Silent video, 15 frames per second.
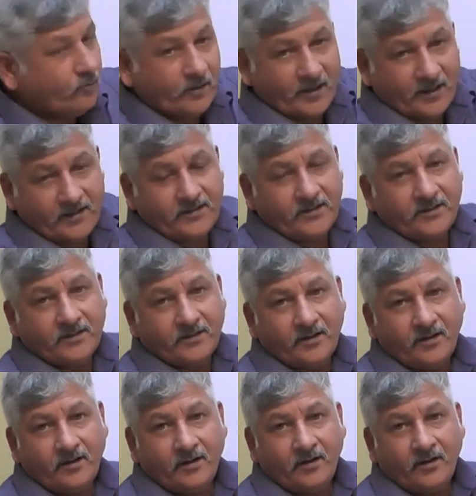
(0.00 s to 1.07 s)
is
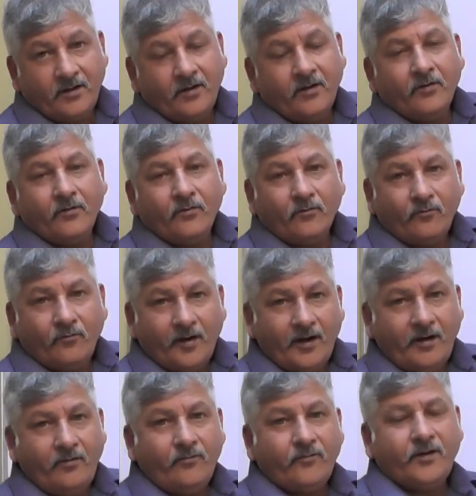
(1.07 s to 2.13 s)

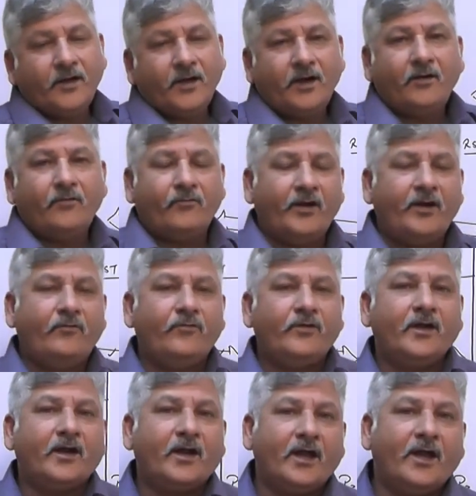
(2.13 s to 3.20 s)
when we
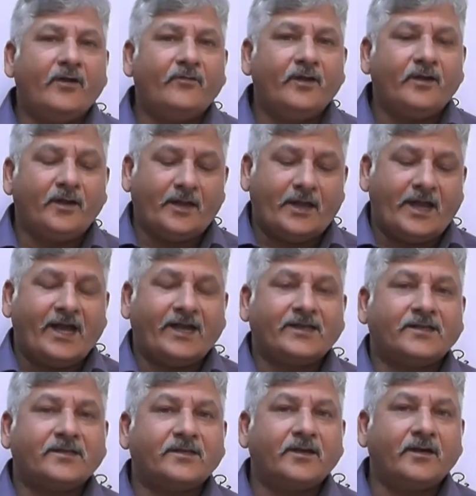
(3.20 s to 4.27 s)
are having an
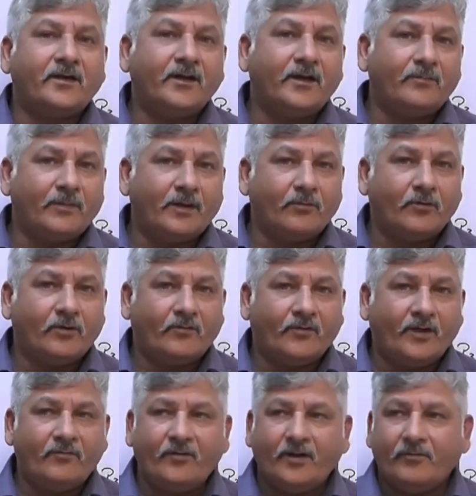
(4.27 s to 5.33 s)
external memory,
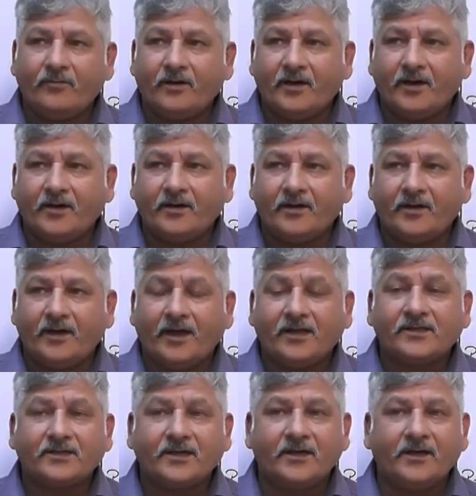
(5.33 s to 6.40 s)
when we have connected
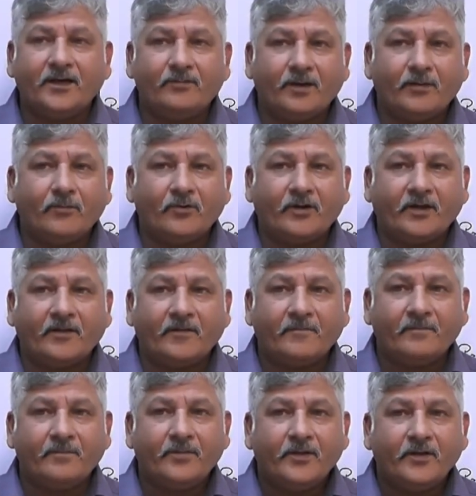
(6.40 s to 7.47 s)
external memory,
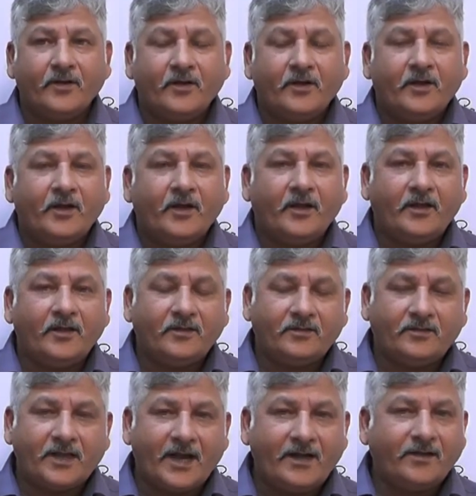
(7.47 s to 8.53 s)
in
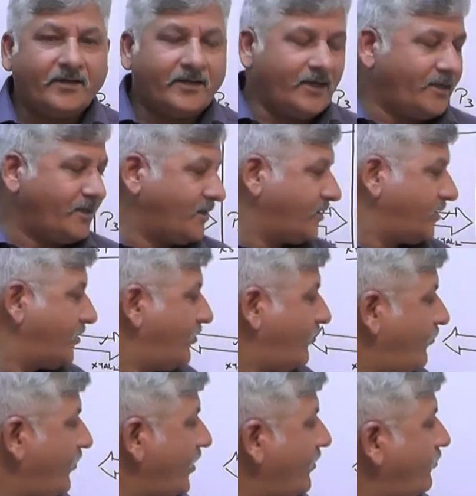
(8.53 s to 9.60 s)
that case
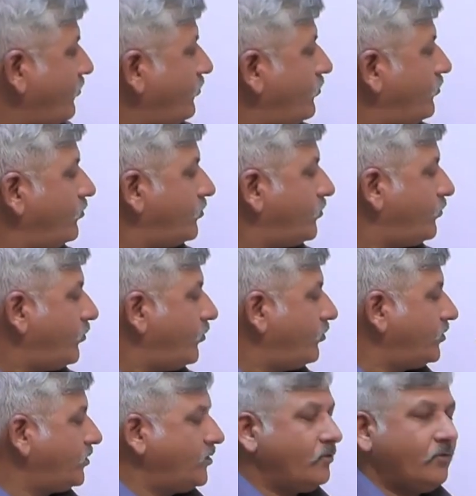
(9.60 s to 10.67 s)
we have to use
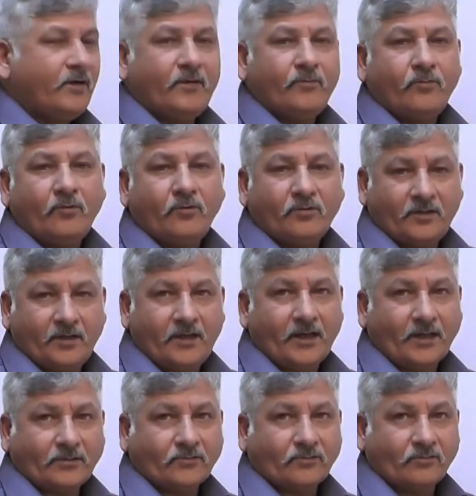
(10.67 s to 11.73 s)
port 0 and port 3
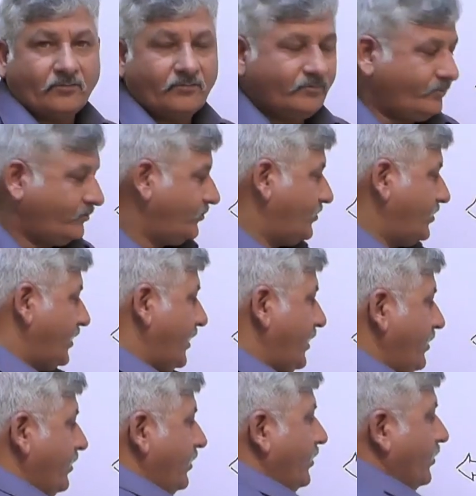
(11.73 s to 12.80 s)
also.
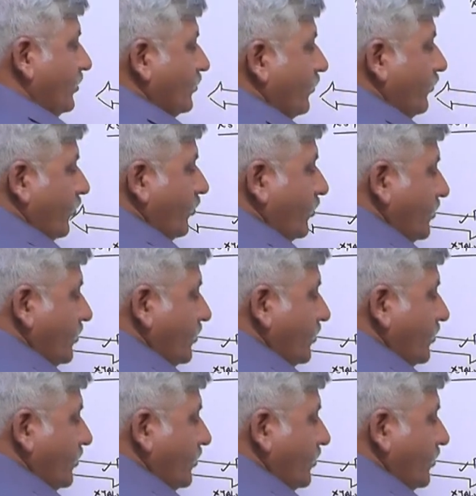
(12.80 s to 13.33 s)
Right? So port